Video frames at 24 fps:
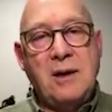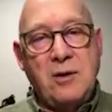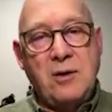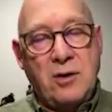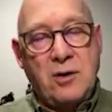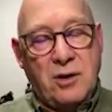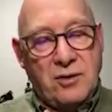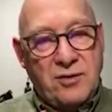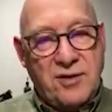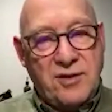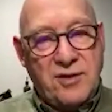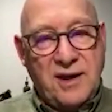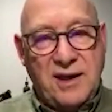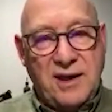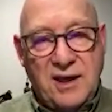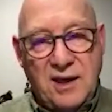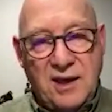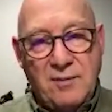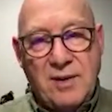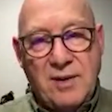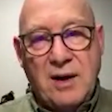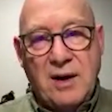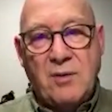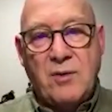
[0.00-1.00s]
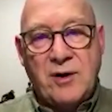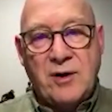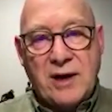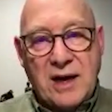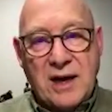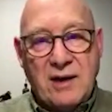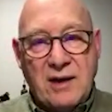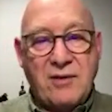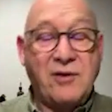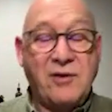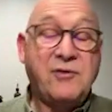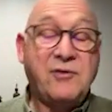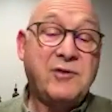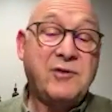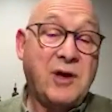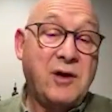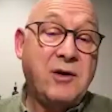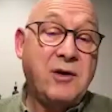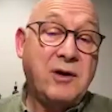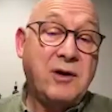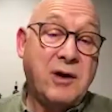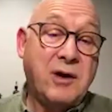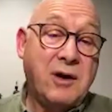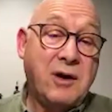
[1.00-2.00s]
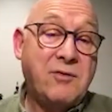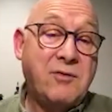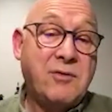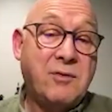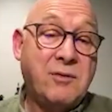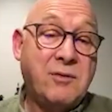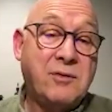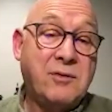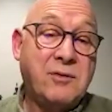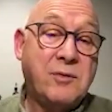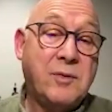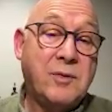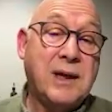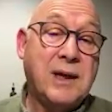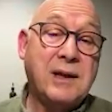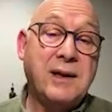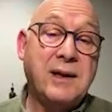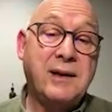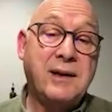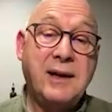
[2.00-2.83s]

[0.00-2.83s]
Not thinking about what are others going to go through as well,